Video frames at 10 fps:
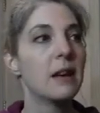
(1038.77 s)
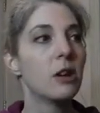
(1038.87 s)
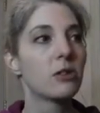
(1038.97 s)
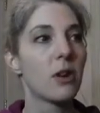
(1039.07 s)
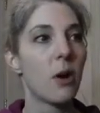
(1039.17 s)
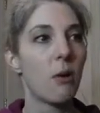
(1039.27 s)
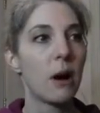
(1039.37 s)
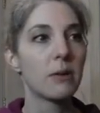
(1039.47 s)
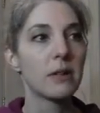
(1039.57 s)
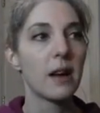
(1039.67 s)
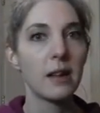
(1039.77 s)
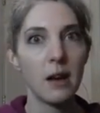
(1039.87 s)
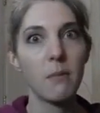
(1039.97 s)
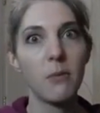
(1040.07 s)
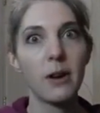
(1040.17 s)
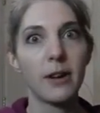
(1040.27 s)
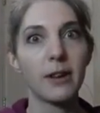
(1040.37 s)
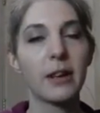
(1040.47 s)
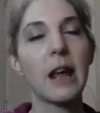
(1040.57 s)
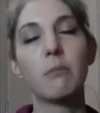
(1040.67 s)
So I was like, yeah, we're
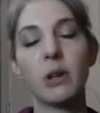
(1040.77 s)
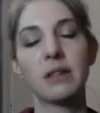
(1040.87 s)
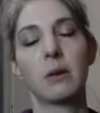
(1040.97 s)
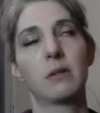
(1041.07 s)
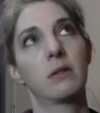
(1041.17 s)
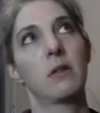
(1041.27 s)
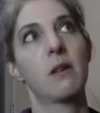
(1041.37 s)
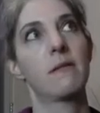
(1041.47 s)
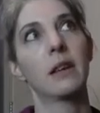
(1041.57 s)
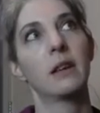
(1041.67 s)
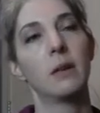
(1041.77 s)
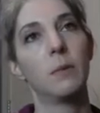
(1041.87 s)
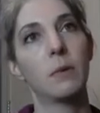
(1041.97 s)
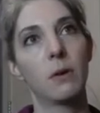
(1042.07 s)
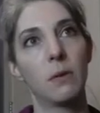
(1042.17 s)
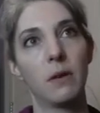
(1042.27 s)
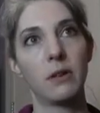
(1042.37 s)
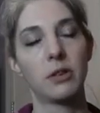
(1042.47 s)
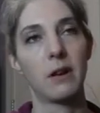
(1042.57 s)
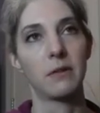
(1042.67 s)
good. And plus I was starving and we were going to
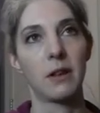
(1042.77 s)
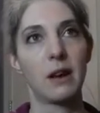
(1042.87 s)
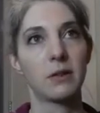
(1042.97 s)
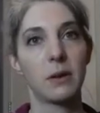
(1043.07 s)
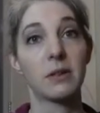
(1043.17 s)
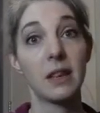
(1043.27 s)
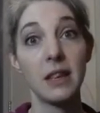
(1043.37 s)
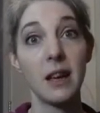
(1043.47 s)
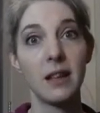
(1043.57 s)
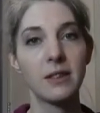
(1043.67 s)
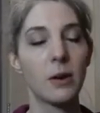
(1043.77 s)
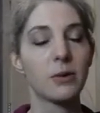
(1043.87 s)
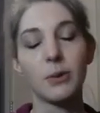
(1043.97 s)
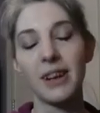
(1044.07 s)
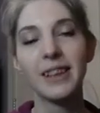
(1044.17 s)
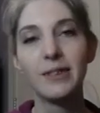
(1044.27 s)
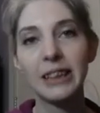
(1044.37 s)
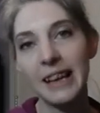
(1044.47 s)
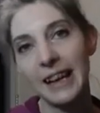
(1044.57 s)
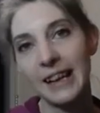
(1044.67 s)
lunch after that. So I was like, yeah, let's go. So I didn't even
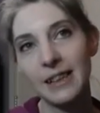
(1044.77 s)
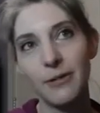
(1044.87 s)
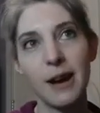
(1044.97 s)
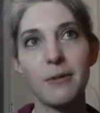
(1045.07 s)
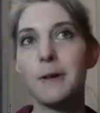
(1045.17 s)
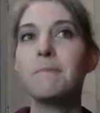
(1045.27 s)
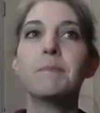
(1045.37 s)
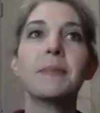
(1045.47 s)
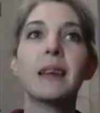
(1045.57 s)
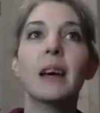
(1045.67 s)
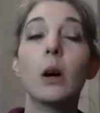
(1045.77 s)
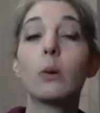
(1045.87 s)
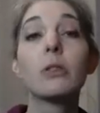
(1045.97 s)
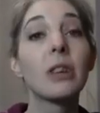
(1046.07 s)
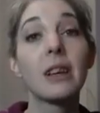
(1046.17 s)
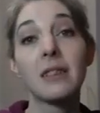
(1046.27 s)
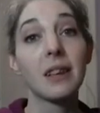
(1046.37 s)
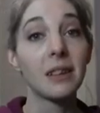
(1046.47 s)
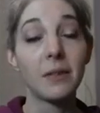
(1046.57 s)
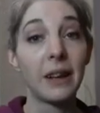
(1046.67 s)
get any fiber, which like I said,
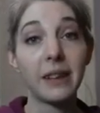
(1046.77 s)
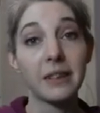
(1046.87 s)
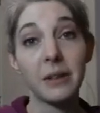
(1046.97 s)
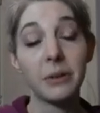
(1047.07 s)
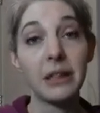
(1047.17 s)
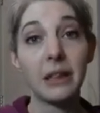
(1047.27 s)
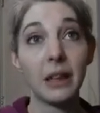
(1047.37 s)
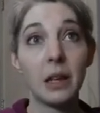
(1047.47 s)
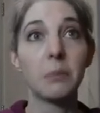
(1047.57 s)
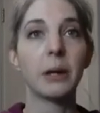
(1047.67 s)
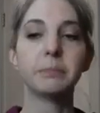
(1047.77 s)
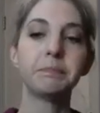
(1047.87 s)
is fine because I don't need any. But,